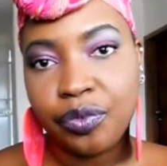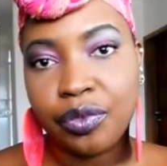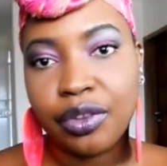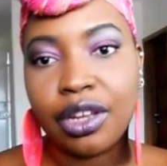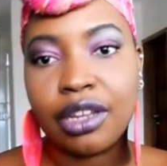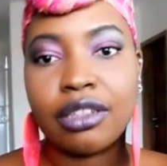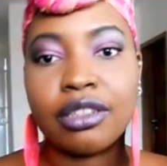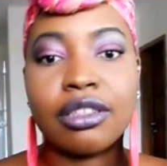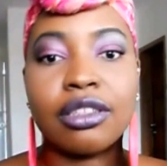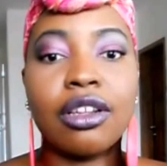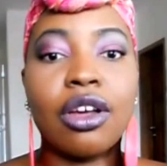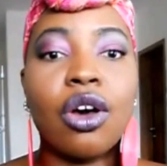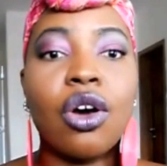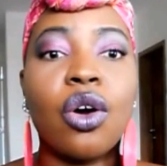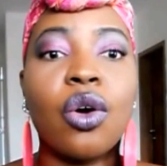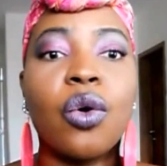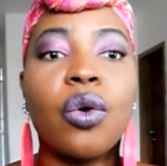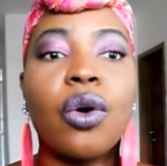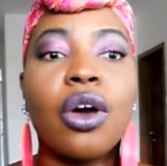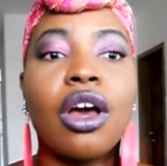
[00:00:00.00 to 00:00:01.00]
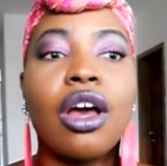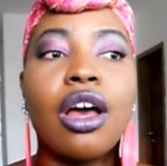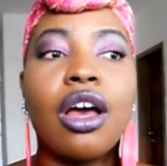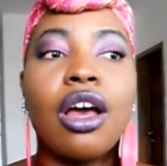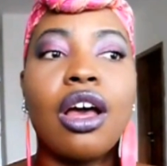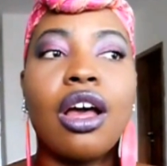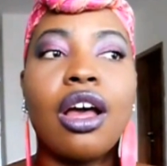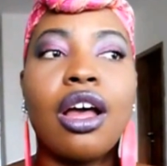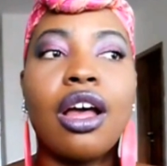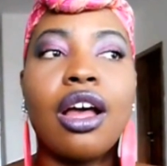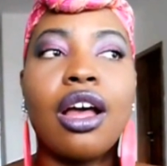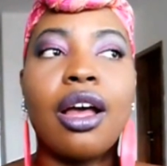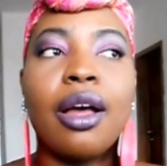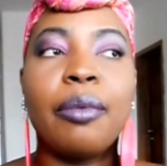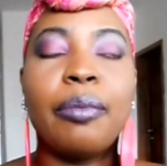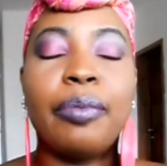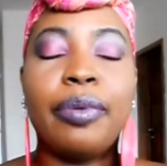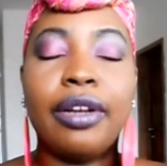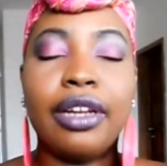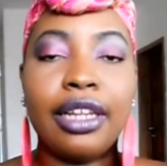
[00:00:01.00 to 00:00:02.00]
So
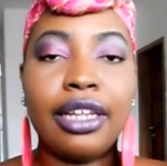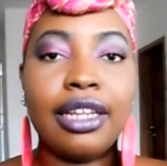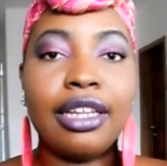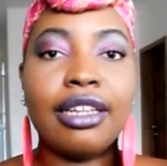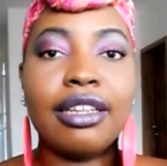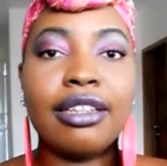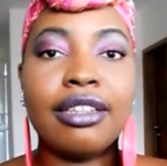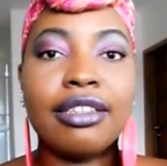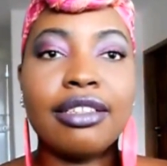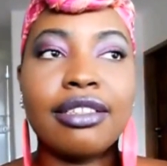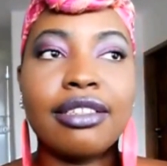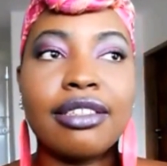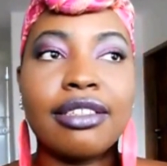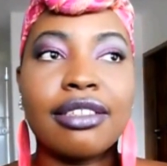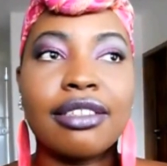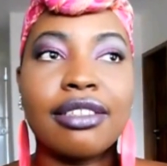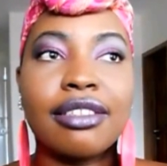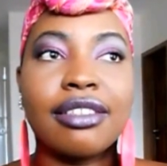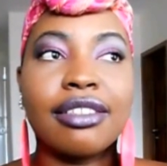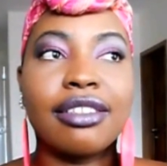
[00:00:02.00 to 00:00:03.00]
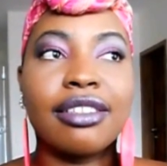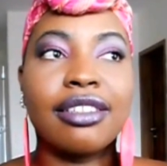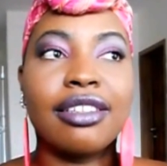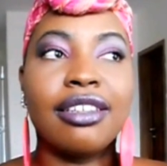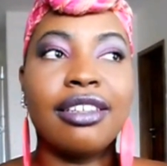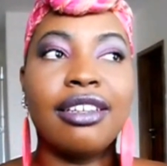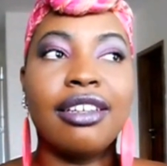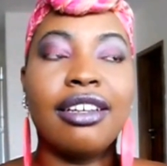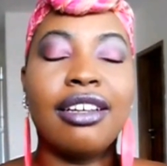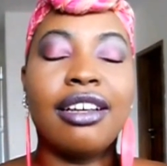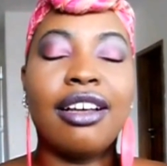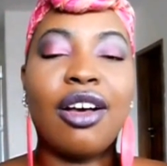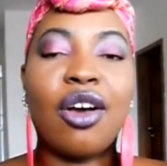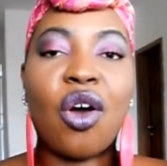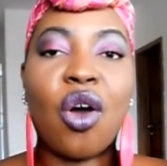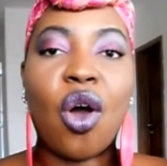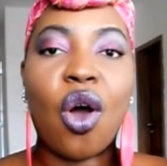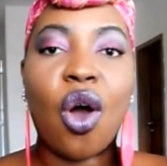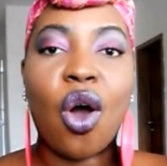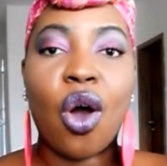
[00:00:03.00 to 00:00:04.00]
please
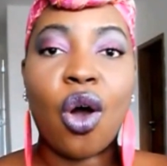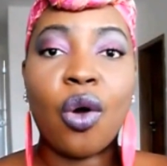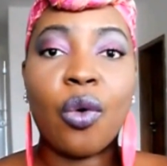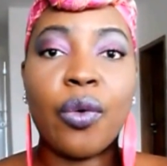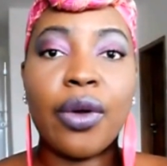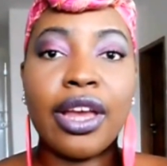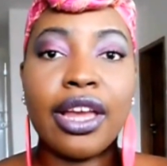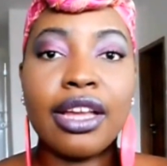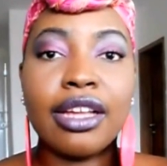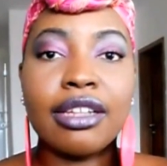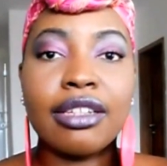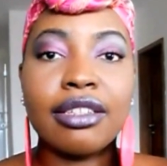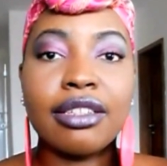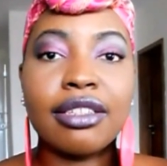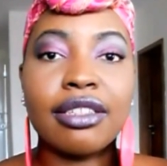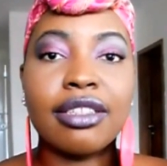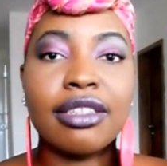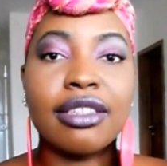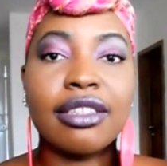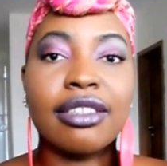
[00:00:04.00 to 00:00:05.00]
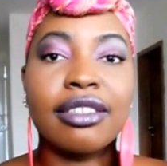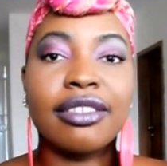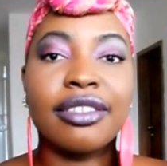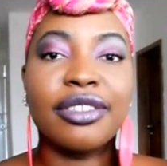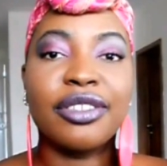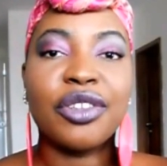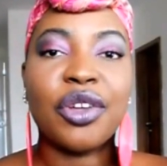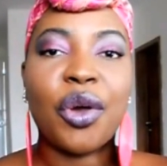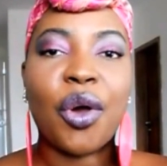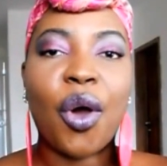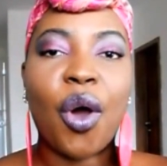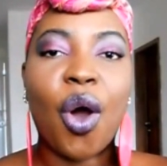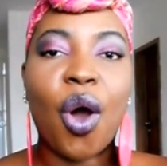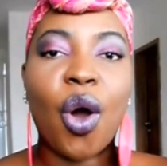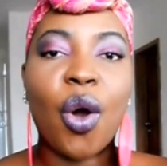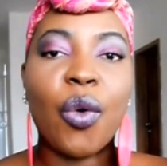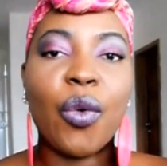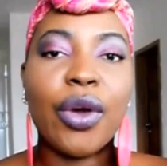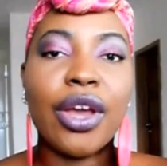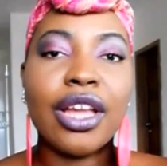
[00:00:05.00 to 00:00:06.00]
always
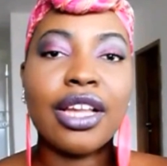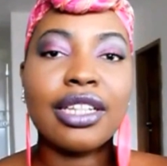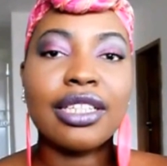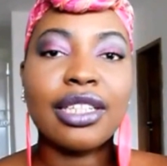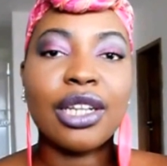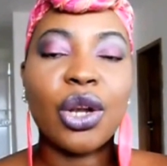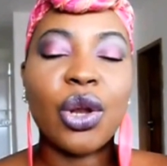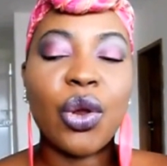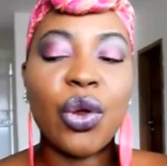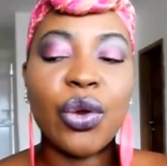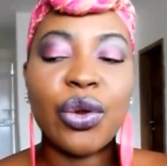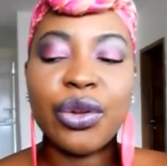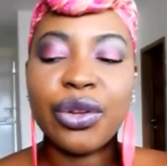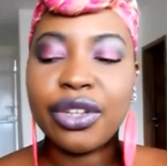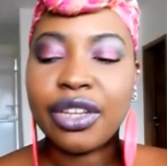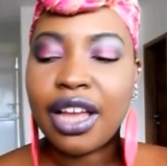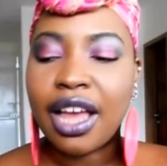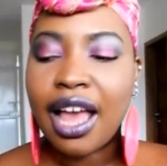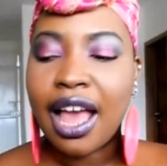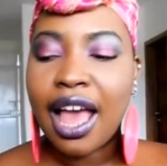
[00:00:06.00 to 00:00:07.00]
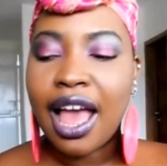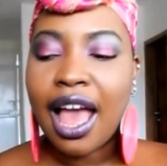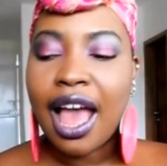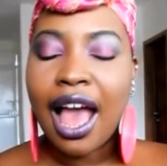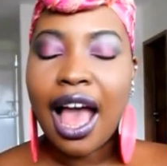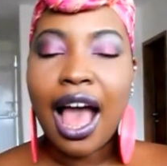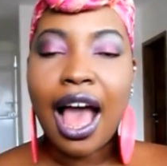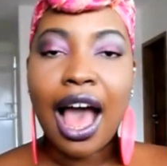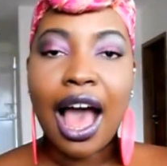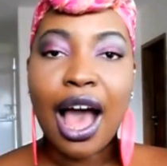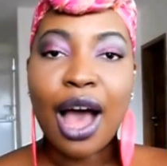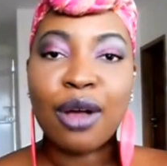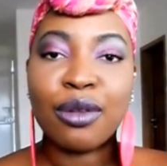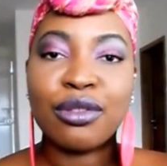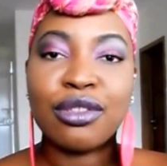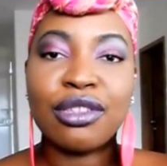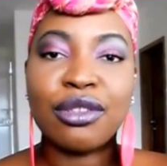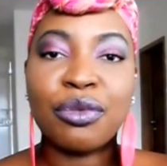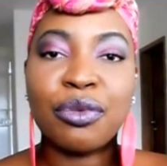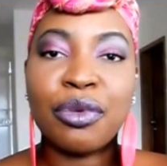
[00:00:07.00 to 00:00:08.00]
learn how
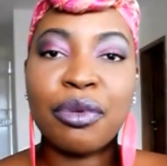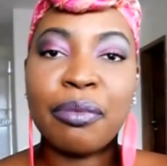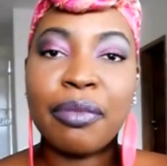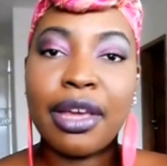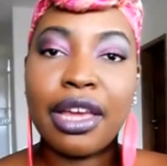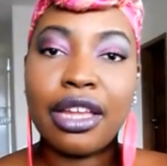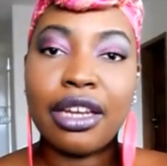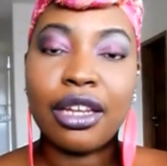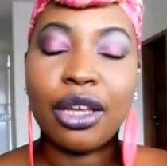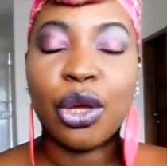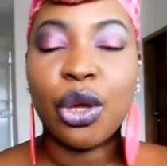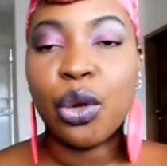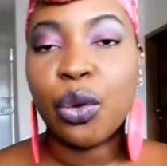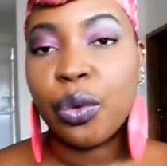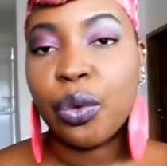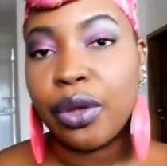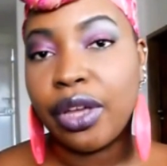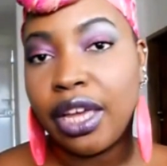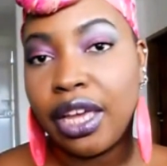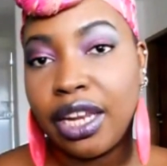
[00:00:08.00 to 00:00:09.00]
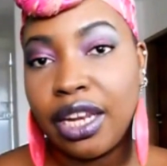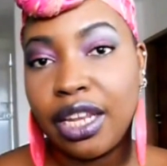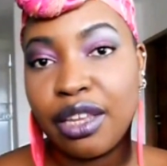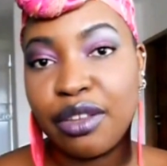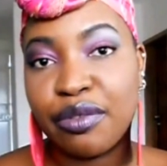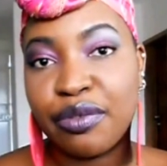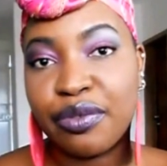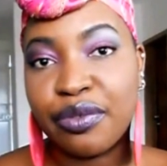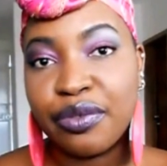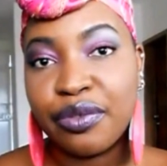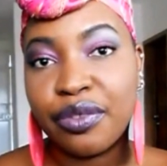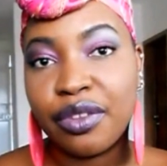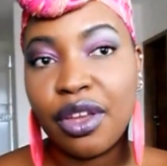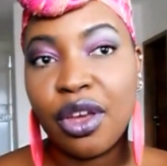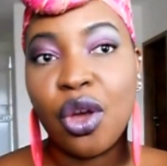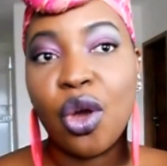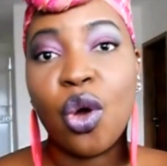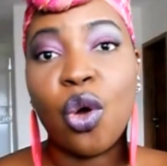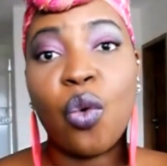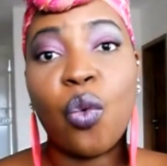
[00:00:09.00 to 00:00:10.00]
to remain creative
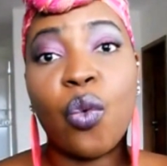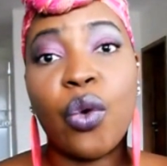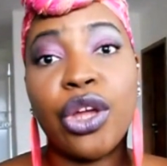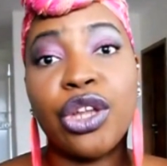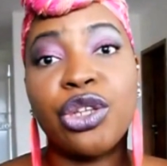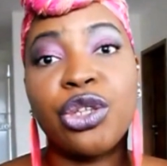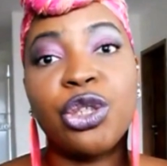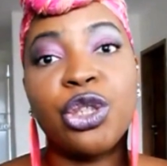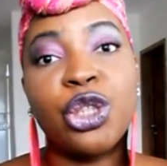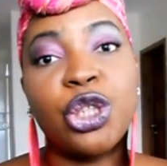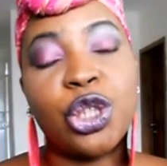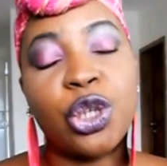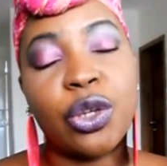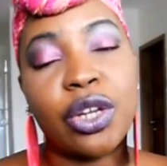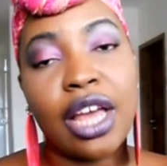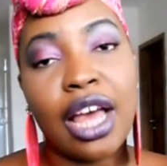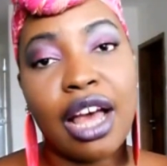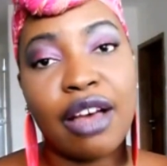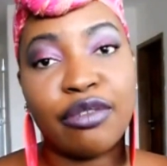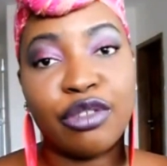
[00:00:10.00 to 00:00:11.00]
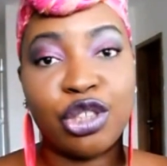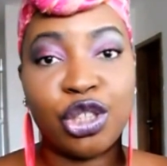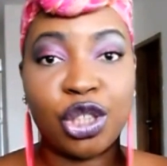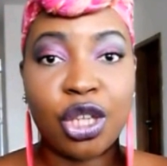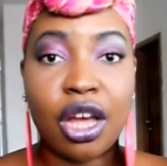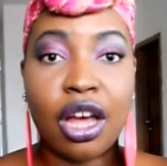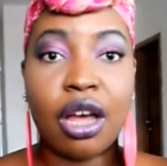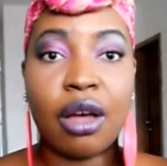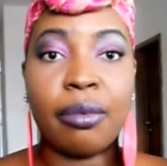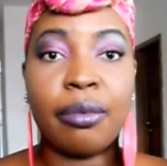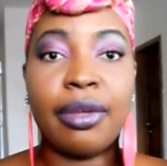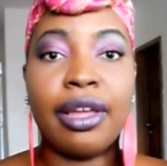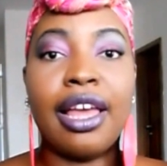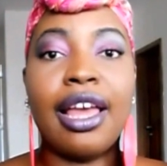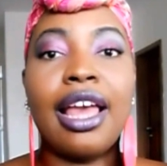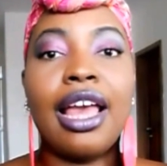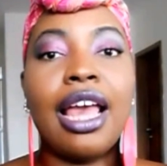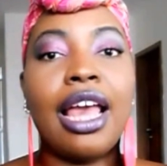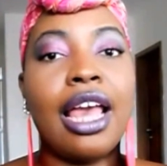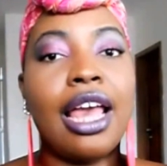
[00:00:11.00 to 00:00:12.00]
when you don't have a job,
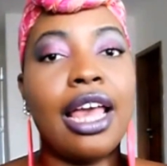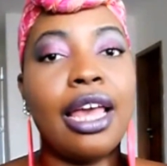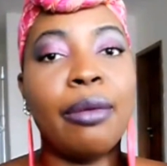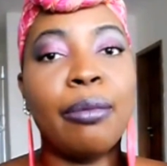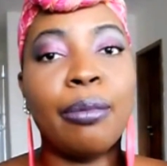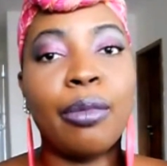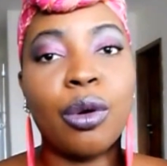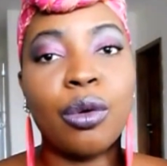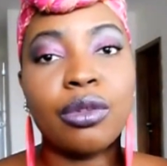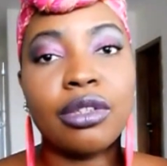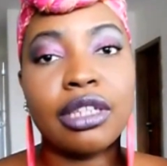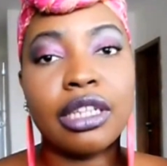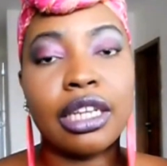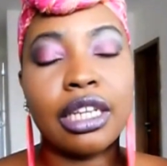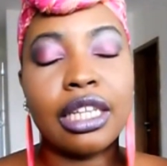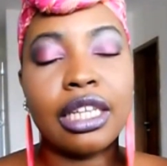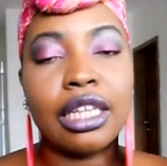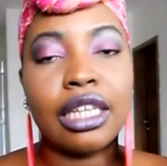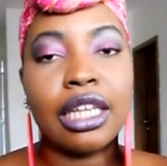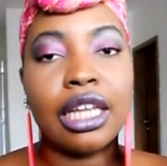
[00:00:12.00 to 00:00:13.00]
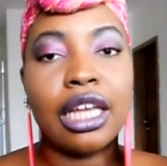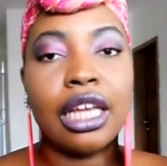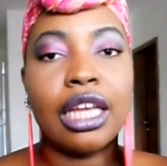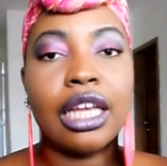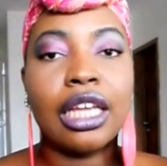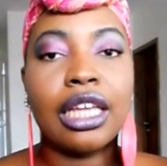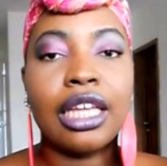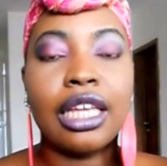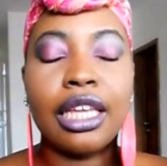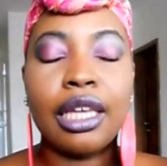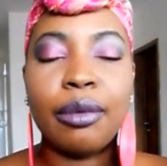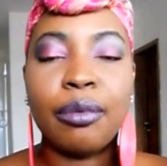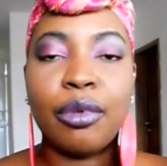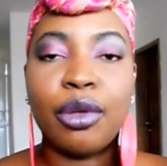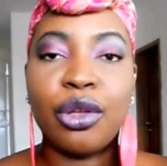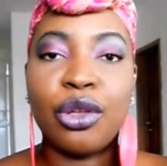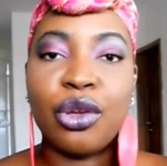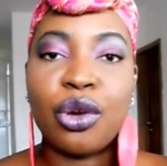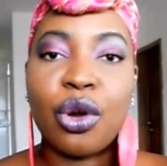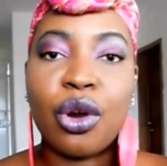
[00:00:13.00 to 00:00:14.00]
and mostly keep
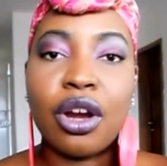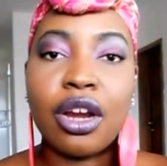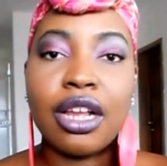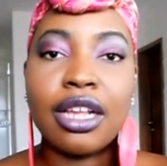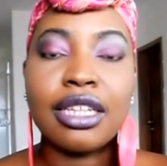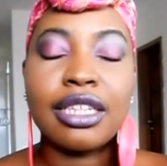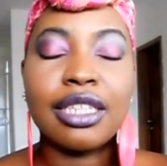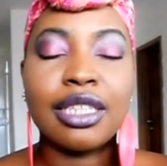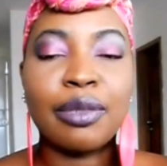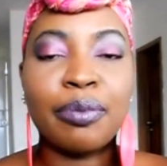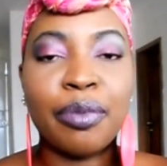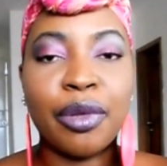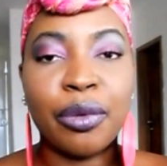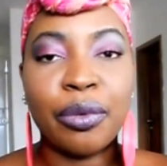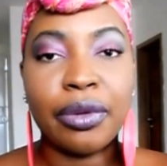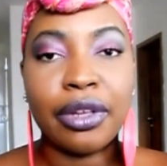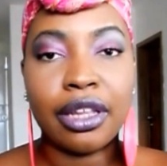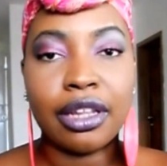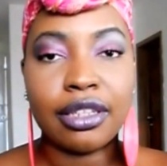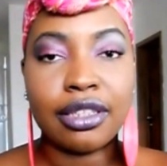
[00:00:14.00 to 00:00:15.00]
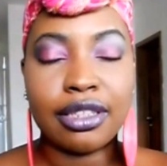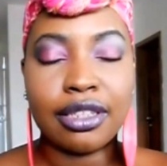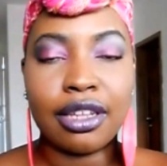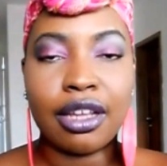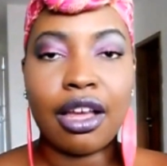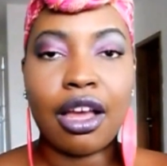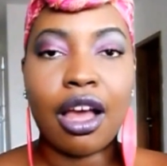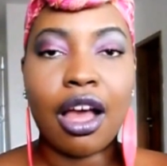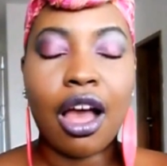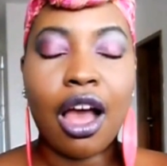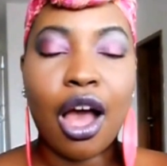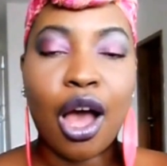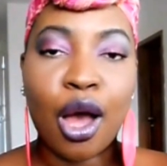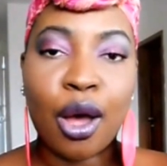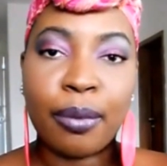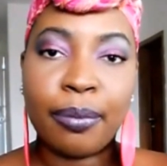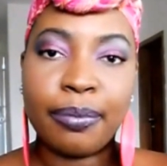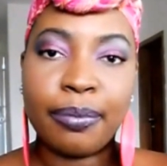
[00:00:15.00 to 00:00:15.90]
your spirit up.